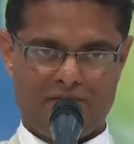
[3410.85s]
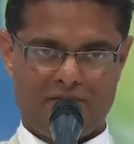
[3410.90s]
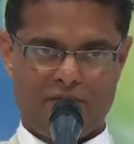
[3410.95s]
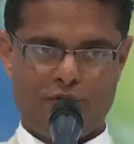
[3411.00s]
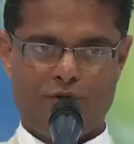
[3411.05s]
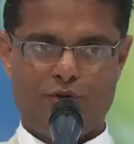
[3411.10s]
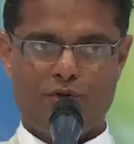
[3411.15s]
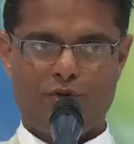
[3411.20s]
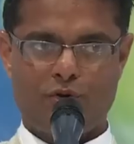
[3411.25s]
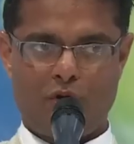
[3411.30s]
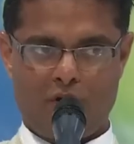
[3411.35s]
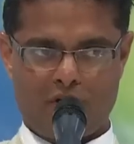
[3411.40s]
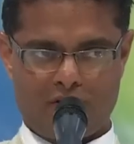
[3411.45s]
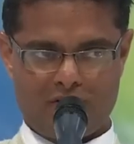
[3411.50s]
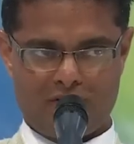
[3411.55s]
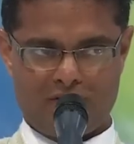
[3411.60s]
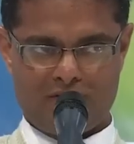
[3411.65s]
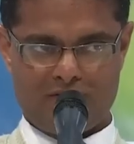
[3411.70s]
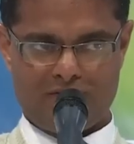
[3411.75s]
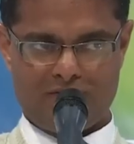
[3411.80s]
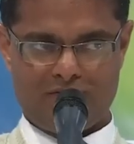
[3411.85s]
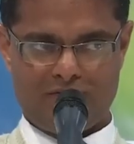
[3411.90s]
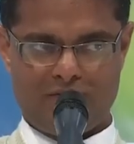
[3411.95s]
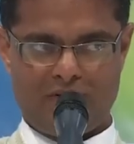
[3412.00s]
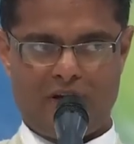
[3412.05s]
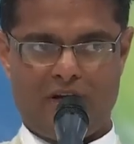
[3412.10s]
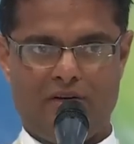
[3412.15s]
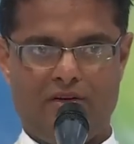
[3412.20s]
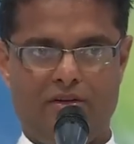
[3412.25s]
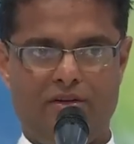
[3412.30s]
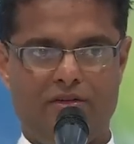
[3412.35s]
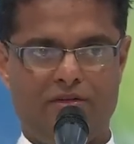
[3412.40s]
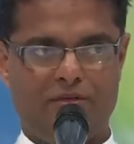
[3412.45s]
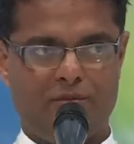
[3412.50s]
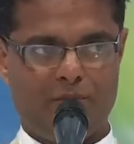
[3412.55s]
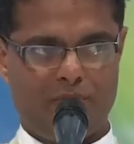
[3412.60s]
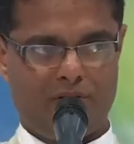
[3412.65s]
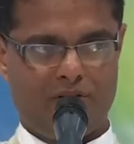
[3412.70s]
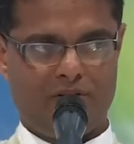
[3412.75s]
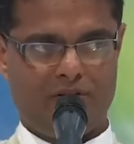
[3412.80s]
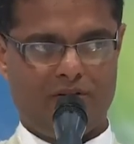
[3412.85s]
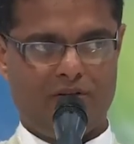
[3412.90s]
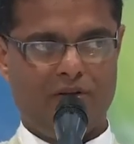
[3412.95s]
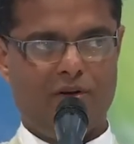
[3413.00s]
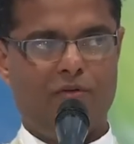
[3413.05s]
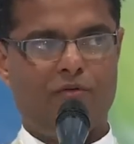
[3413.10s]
shock, and dismay.